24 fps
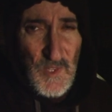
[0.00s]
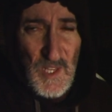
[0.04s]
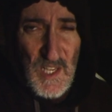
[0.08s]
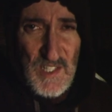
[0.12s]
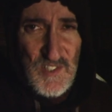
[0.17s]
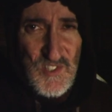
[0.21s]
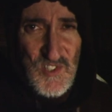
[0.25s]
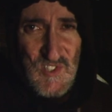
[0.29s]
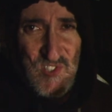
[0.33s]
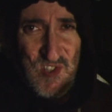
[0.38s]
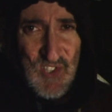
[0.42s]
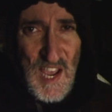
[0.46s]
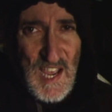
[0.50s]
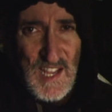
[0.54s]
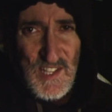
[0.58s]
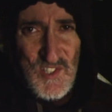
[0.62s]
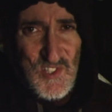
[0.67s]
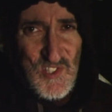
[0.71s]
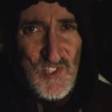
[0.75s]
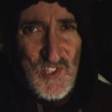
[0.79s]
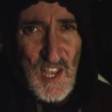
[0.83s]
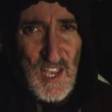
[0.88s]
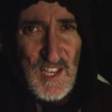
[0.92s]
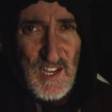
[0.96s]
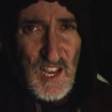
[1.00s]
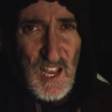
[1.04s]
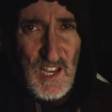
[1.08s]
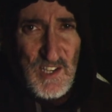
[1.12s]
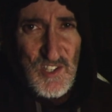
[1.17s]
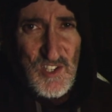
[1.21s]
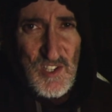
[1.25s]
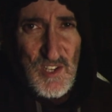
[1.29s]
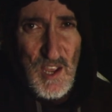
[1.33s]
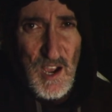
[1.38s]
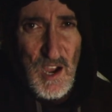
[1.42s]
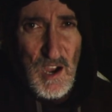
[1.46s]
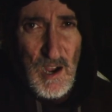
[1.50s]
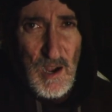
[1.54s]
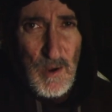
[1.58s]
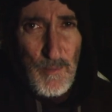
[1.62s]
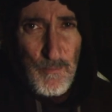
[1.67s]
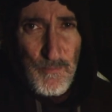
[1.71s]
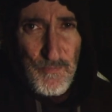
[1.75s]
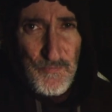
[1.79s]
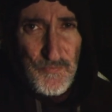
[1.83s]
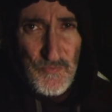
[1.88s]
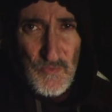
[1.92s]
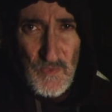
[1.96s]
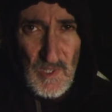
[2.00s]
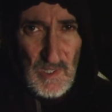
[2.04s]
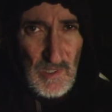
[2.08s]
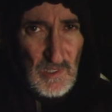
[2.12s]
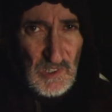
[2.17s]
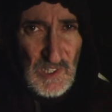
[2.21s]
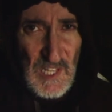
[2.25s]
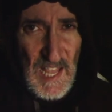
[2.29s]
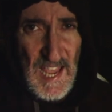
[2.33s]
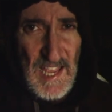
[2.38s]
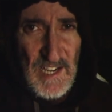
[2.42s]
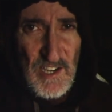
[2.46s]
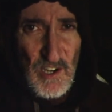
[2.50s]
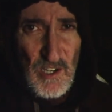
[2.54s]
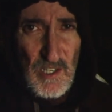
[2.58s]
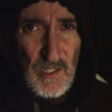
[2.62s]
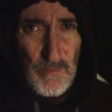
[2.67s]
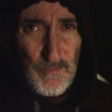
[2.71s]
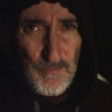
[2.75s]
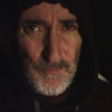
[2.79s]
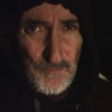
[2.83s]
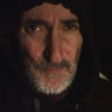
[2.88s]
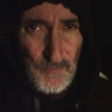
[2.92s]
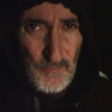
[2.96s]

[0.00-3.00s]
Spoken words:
It sets at a later.